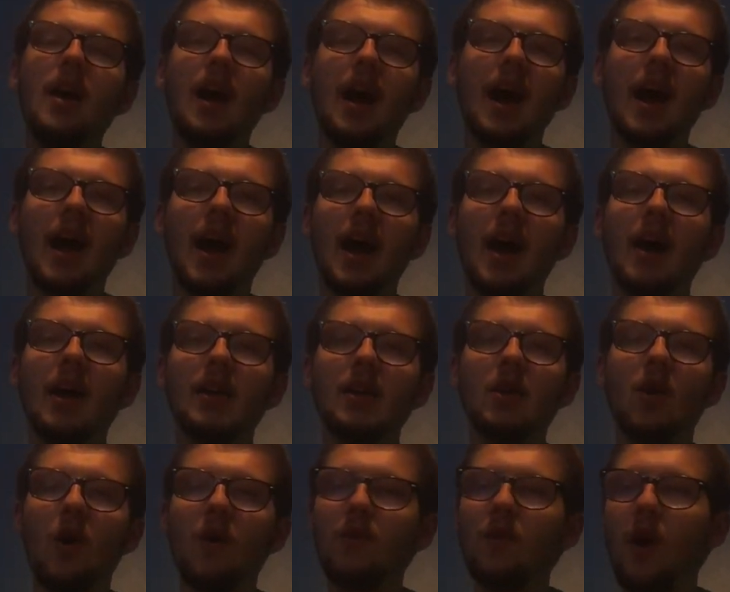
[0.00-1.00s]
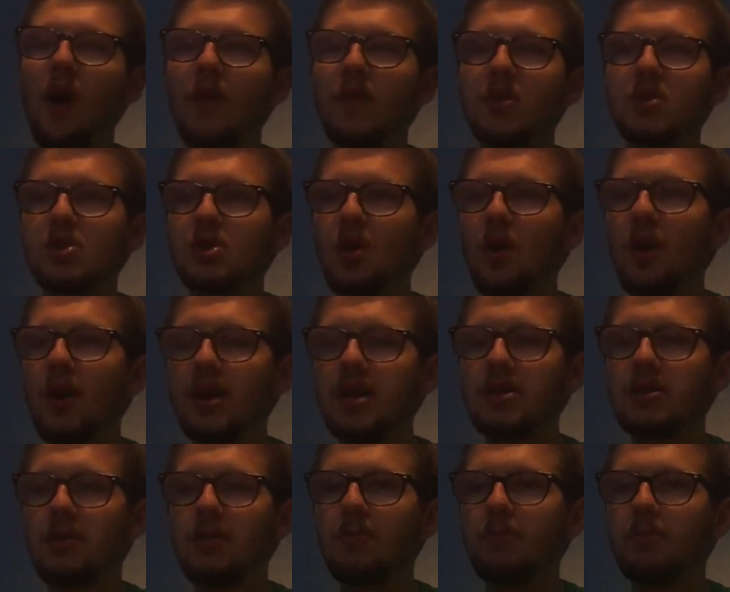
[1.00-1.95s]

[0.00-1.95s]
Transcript: And overall, the story is